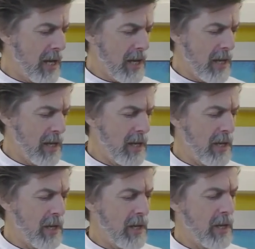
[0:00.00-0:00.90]

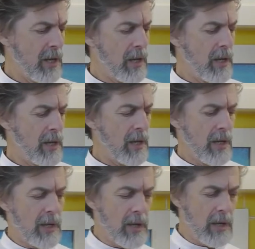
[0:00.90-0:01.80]

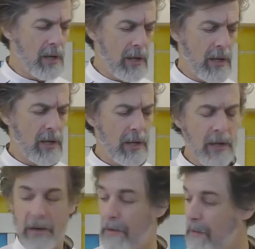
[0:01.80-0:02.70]

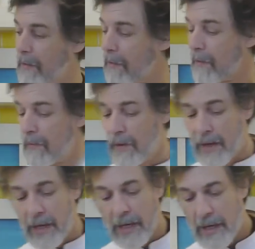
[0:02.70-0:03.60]

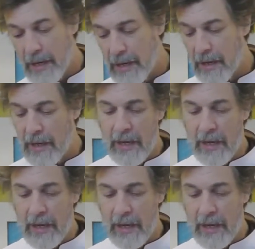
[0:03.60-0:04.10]
No one is speaking in this clip.